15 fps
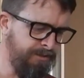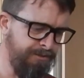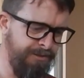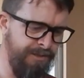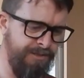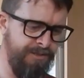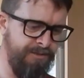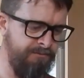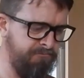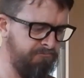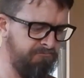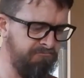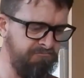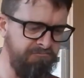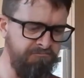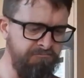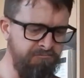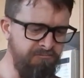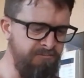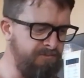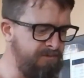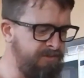just
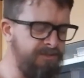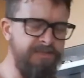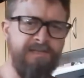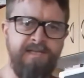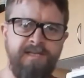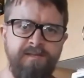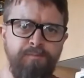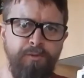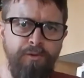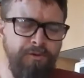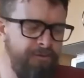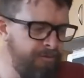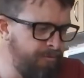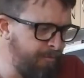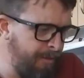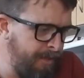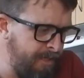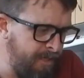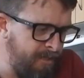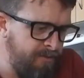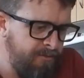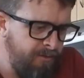a smooth
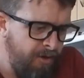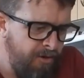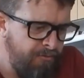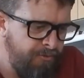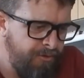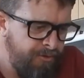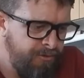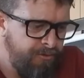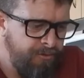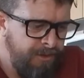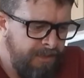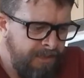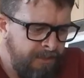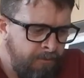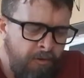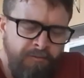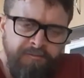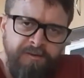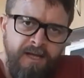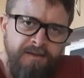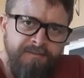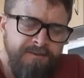beer, no real off
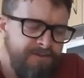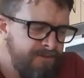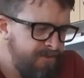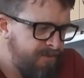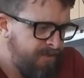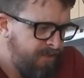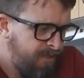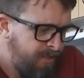flavours.